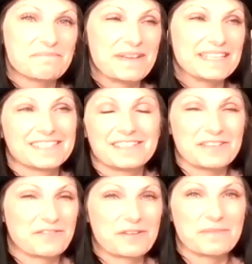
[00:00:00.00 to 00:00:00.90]

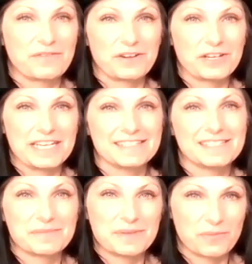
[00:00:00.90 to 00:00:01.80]
basically from a very
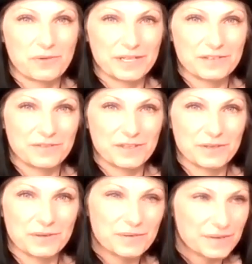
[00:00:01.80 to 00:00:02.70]
intimate point of
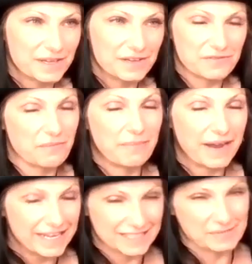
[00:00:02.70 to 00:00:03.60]
view of
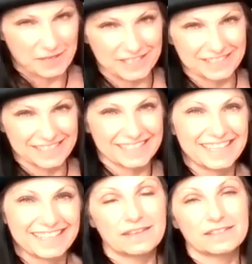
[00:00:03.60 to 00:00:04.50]
my experiences.
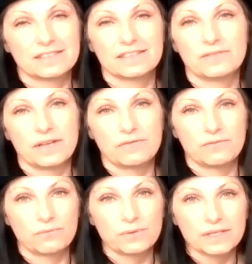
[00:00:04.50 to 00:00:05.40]
It's a
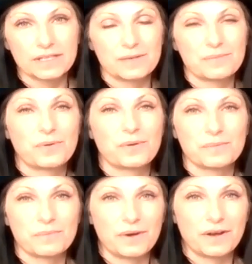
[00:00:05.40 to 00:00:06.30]
really
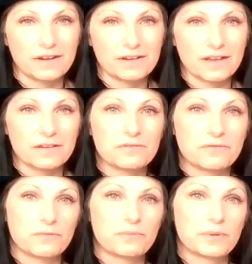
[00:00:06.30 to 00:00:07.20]
important part of
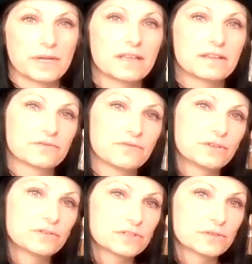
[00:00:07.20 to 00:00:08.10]
bringing
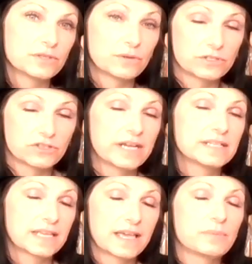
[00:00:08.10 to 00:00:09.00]
funerals. So, you know, we're trying
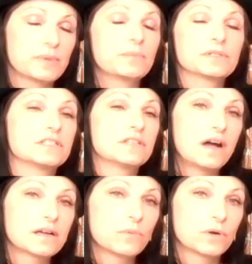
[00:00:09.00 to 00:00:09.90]
to get people to
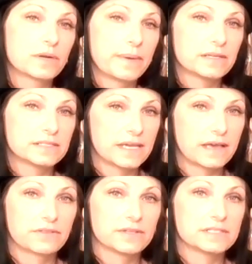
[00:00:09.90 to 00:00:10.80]
talk more about
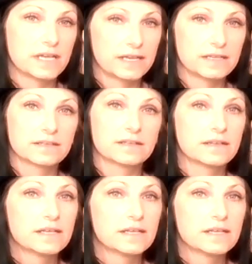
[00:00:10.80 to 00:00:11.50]
death and dying